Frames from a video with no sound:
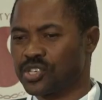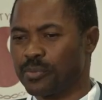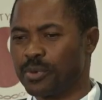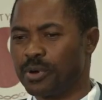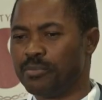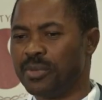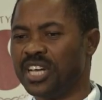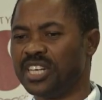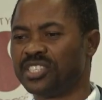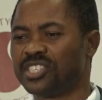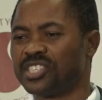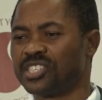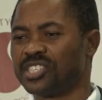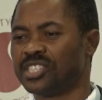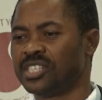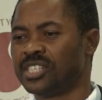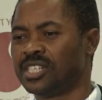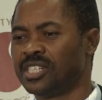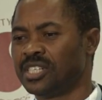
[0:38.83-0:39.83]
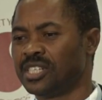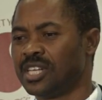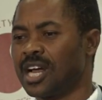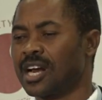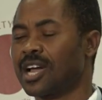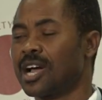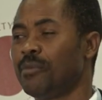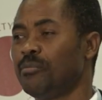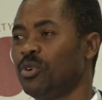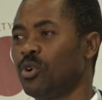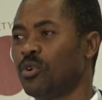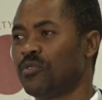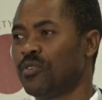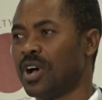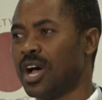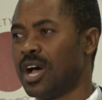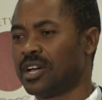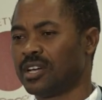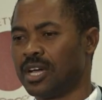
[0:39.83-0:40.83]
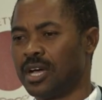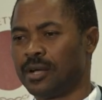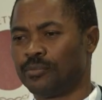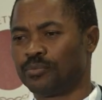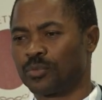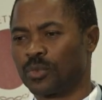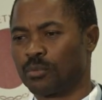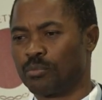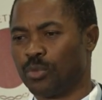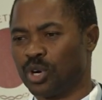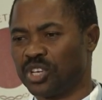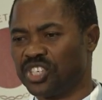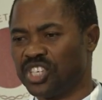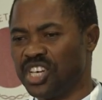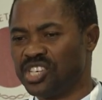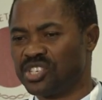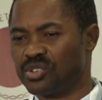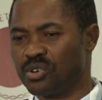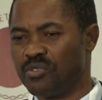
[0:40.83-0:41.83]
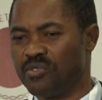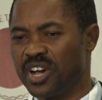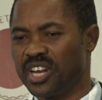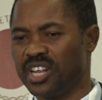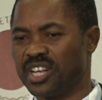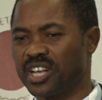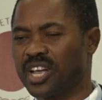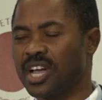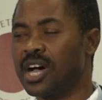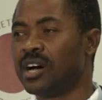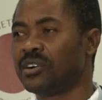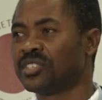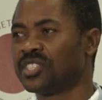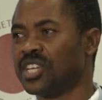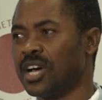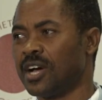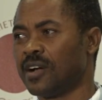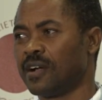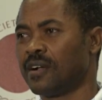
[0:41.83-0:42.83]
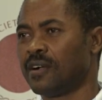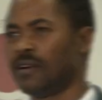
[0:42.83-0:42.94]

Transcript: could help mitigate pain crises for patients with sickle cell disease.